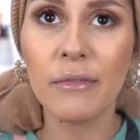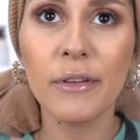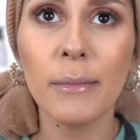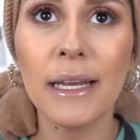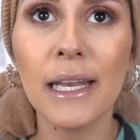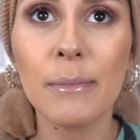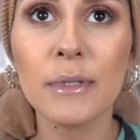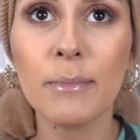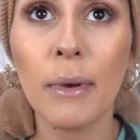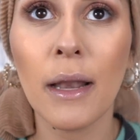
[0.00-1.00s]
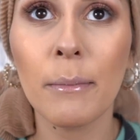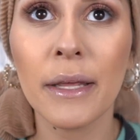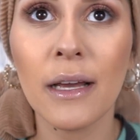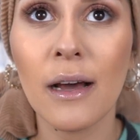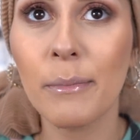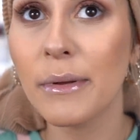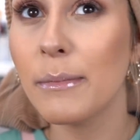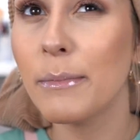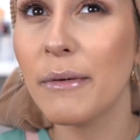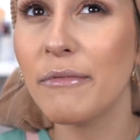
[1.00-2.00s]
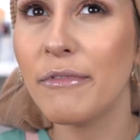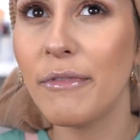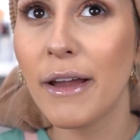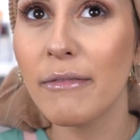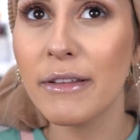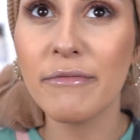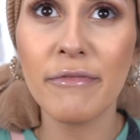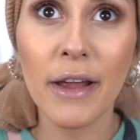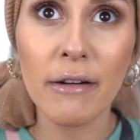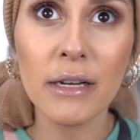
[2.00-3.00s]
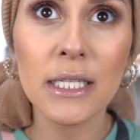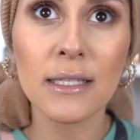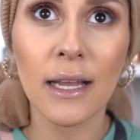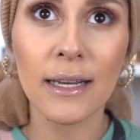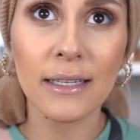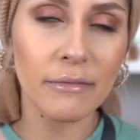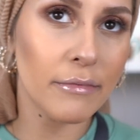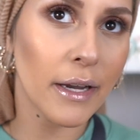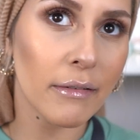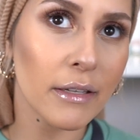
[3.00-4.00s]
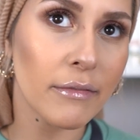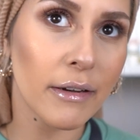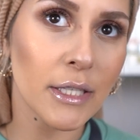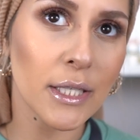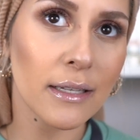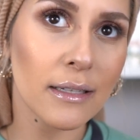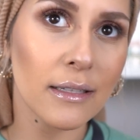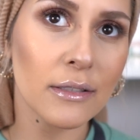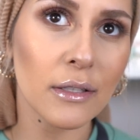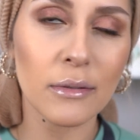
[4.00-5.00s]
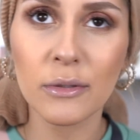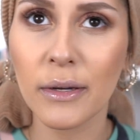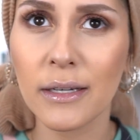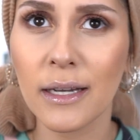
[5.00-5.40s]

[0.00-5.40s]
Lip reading: can feel my lips plumping up, but very, very slightly, very, very gently. So it's quite